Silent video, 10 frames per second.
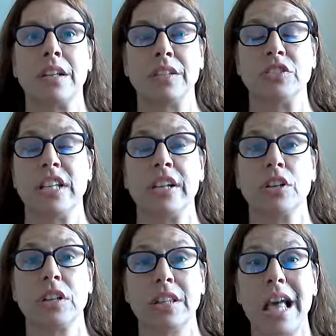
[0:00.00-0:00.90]
center
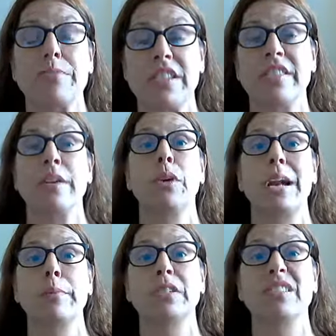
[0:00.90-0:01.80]
collapsed and they were
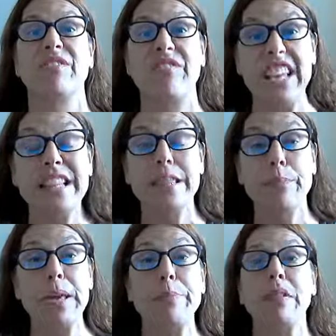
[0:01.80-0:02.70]
able to feed the
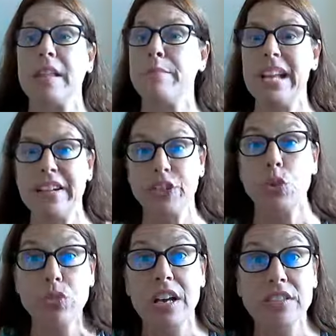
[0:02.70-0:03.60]
people. They made
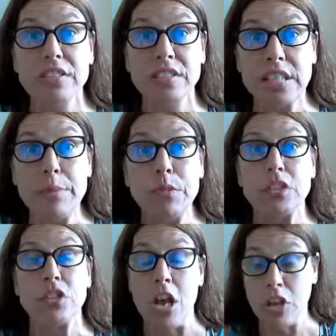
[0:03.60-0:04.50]
2,000 sandwiches.